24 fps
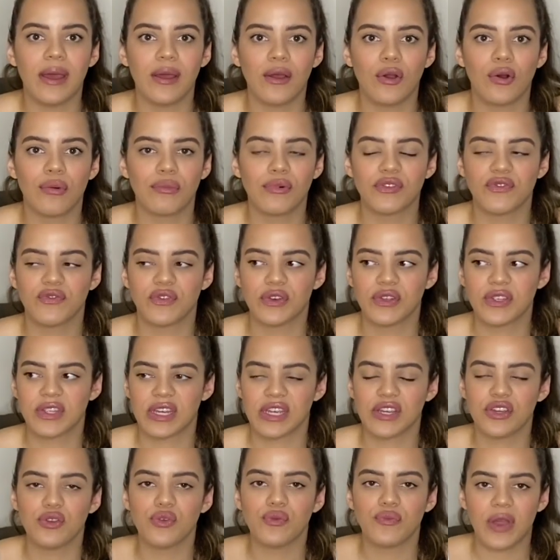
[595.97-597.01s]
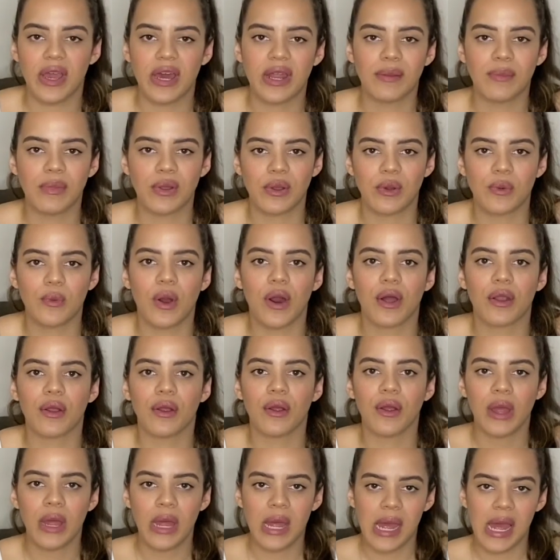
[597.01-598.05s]
It almost feels like you ran them underwater
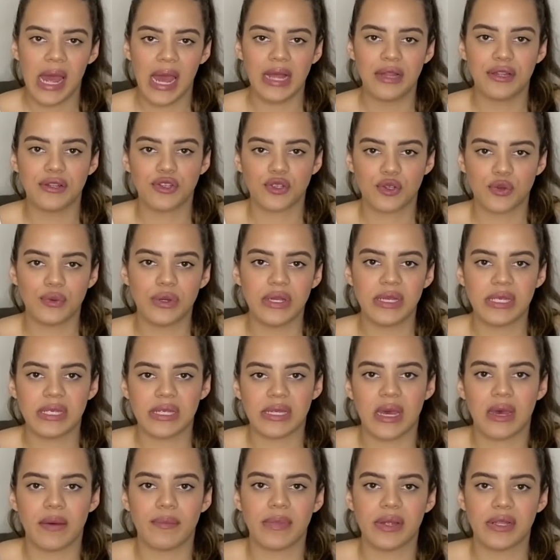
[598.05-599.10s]
and then squeeze them.